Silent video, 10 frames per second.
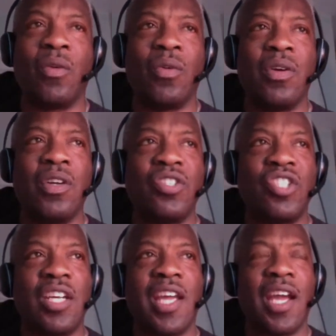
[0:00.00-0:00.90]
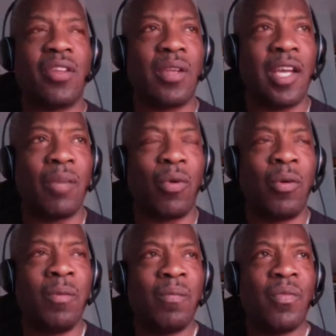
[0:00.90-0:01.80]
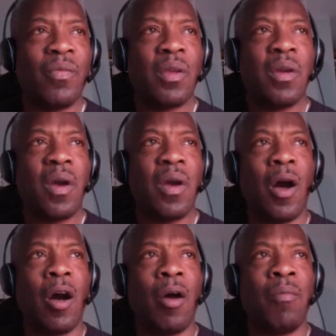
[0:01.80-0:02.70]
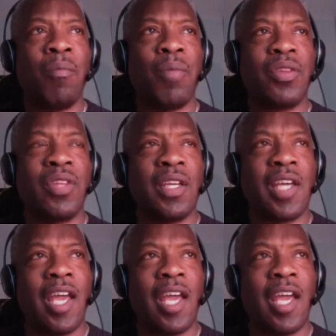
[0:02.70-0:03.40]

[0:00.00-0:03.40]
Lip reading: shit canned the label, but then